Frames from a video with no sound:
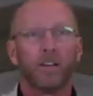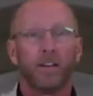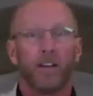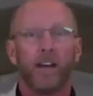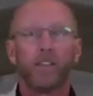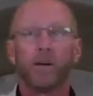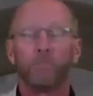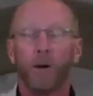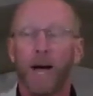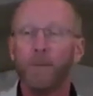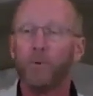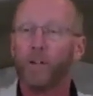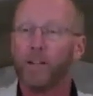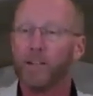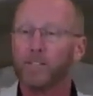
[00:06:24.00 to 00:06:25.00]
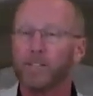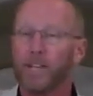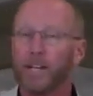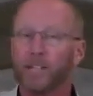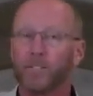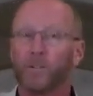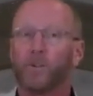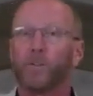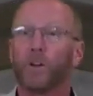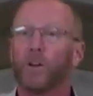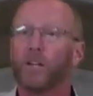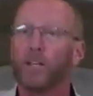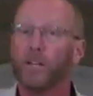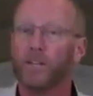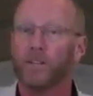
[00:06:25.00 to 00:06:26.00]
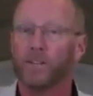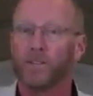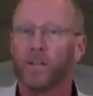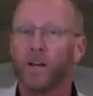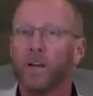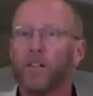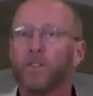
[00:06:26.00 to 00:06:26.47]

And the Bible has the answer. There is.